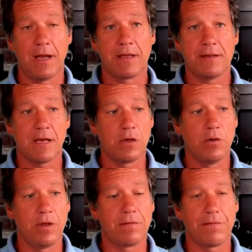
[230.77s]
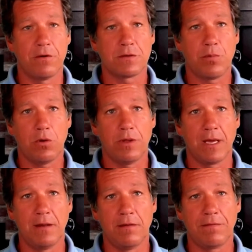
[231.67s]
and I can tell you his first
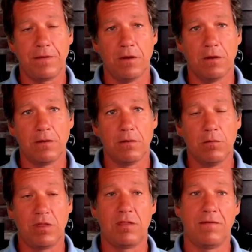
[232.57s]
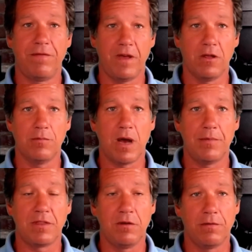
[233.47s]
polling into the field with the failed
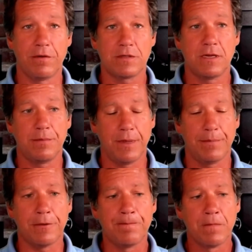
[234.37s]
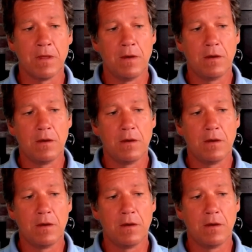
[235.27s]
Monmouth University people